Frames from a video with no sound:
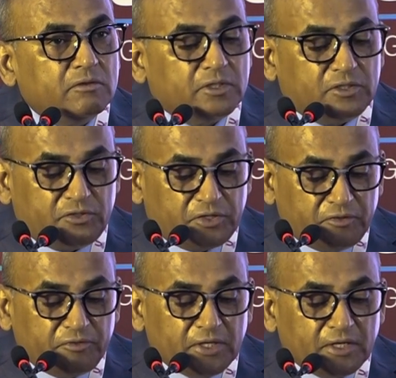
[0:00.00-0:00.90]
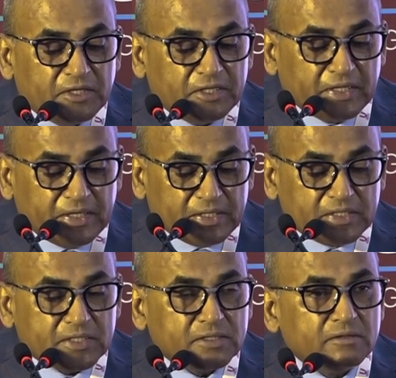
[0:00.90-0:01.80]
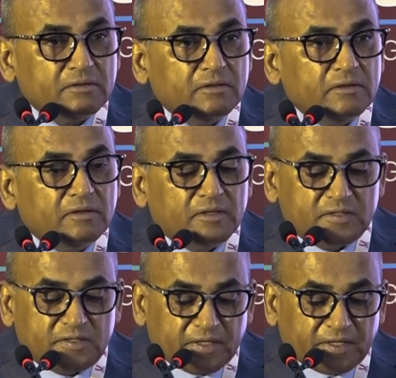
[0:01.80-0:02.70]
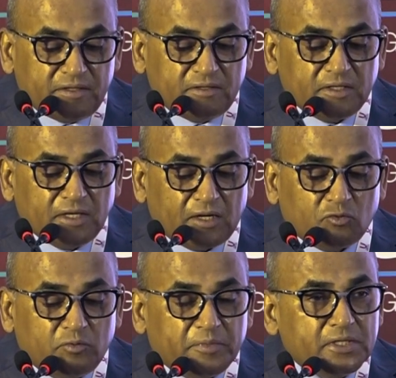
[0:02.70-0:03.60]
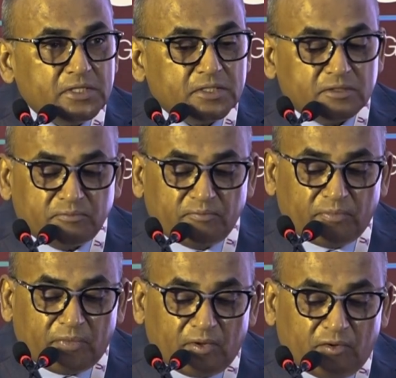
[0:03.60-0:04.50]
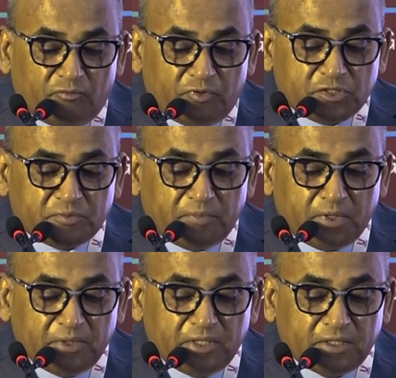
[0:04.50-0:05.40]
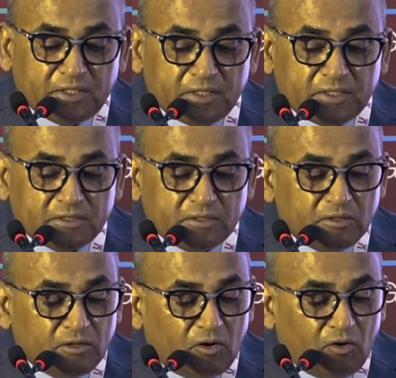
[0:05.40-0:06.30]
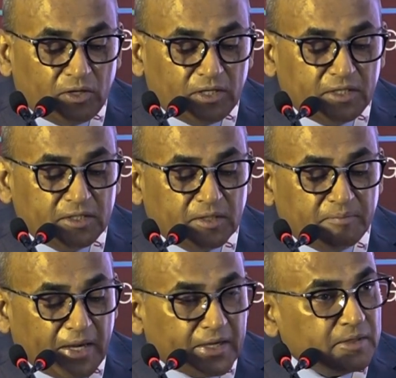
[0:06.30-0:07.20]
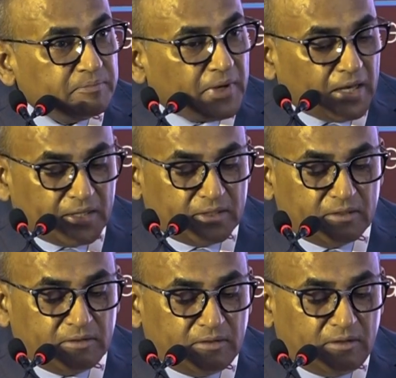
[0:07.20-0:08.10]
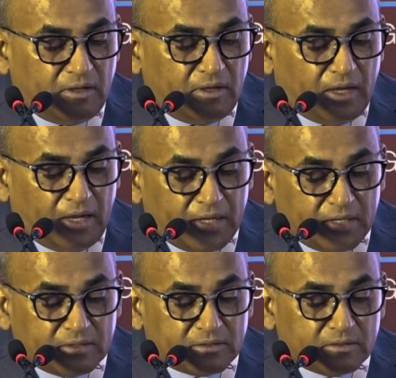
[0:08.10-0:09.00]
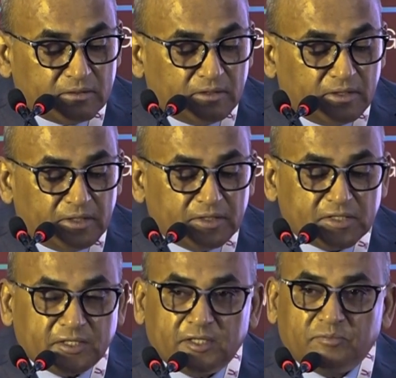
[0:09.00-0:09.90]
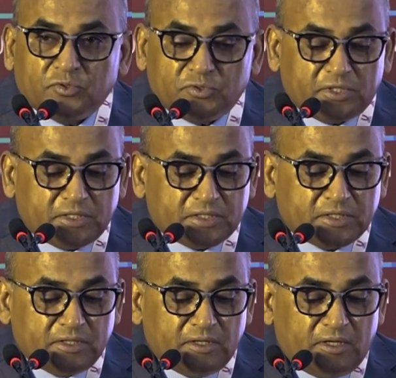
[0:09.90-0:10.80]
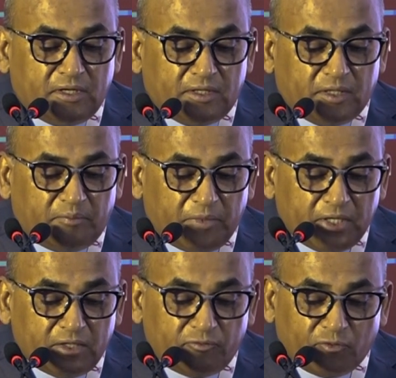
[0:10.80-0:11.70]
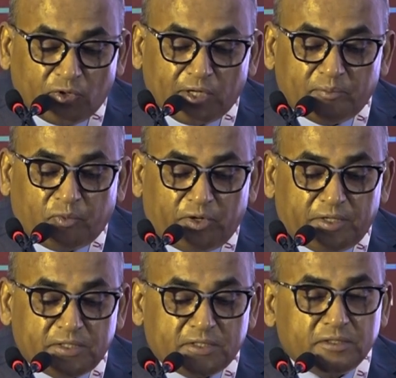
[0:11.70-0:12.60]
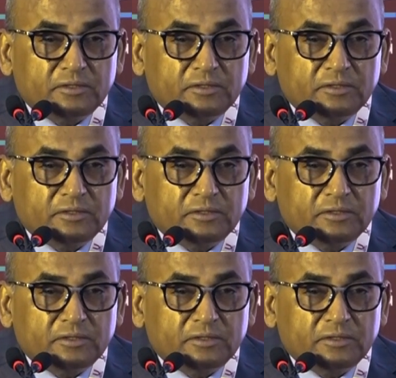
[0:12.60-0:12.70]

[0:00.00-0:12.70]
the trivial details, secondary arguments, which may be needed only in the backup plan and in the set process, the main focal points